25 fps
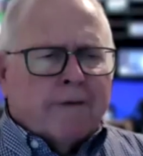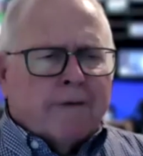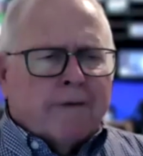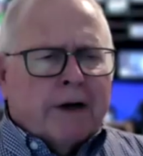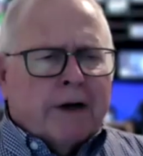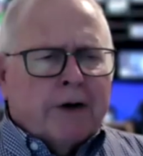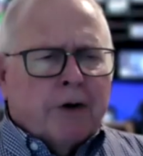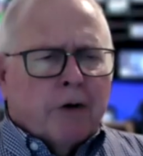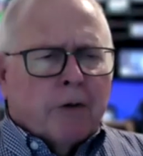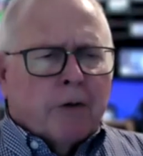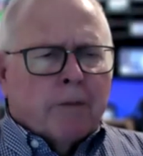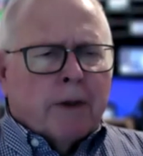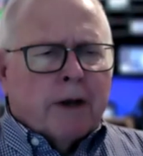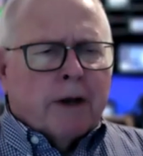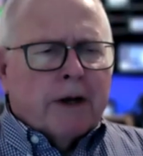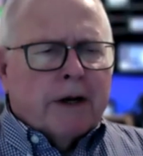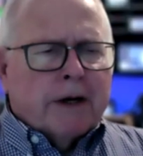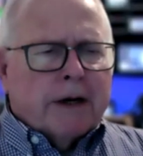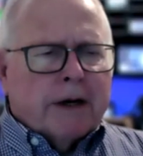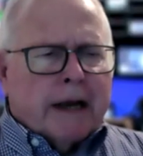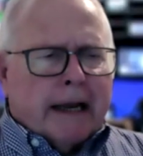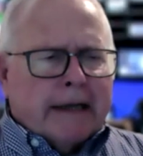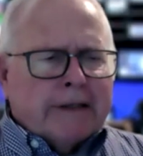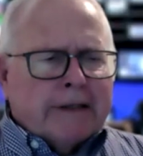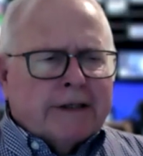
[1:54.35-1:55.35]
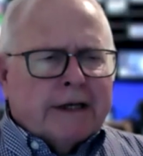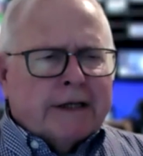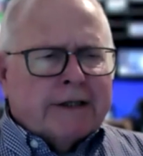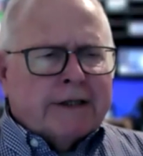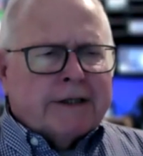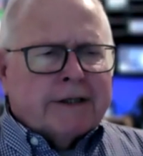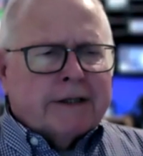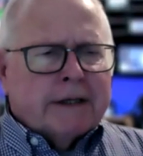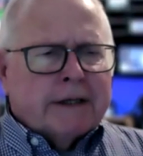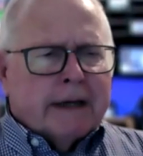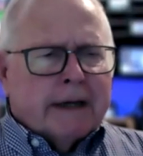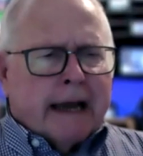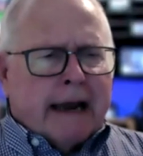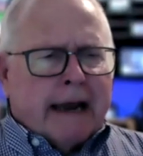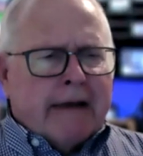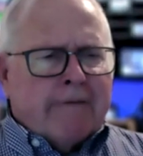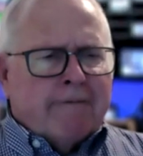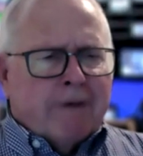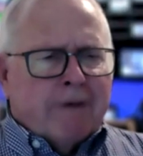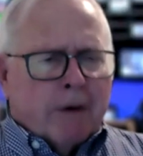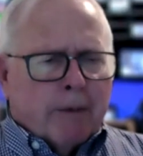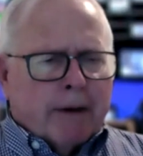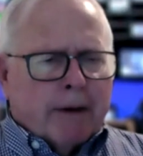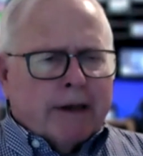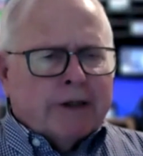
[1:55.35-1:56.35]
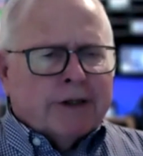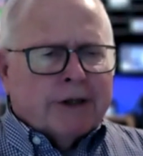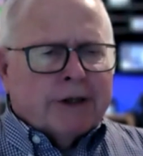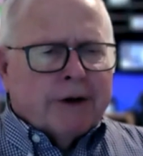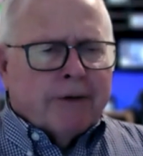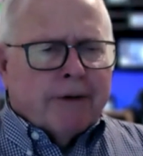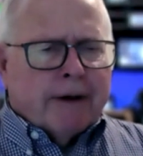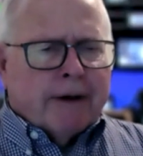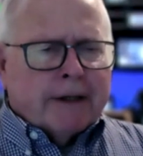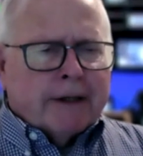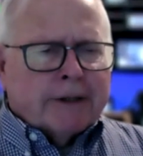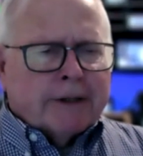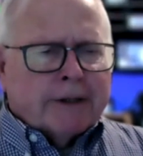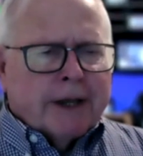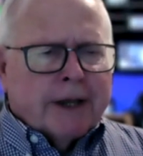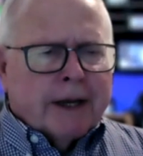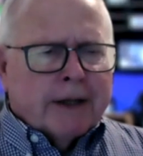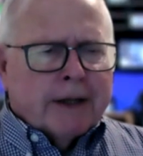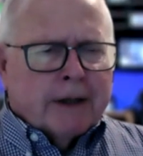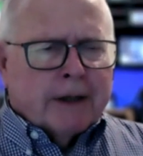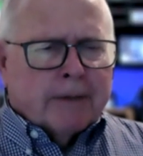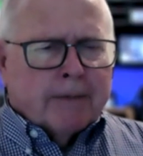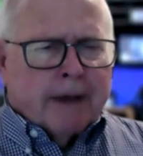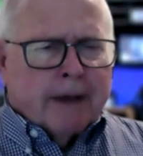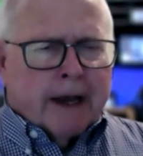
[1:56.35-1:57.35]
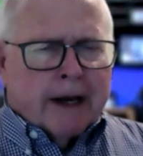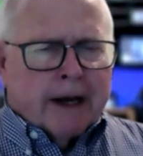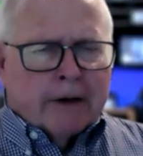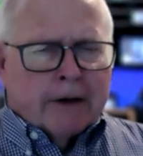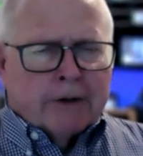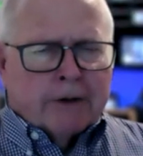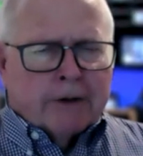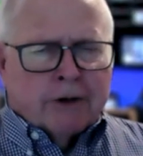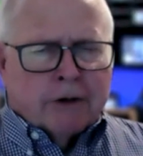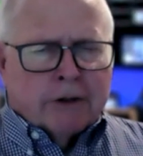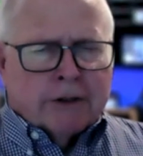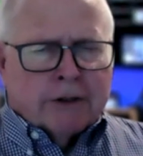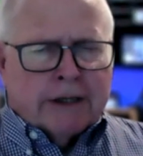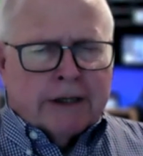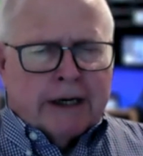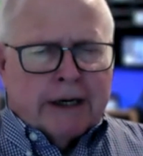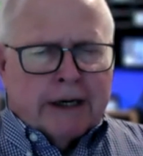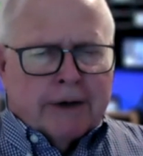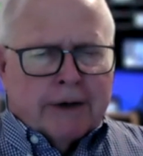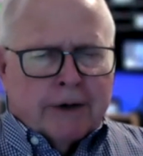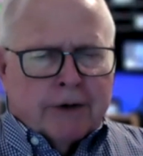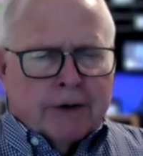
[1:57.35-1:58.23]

In your opinion, is this a very serious thing that managers need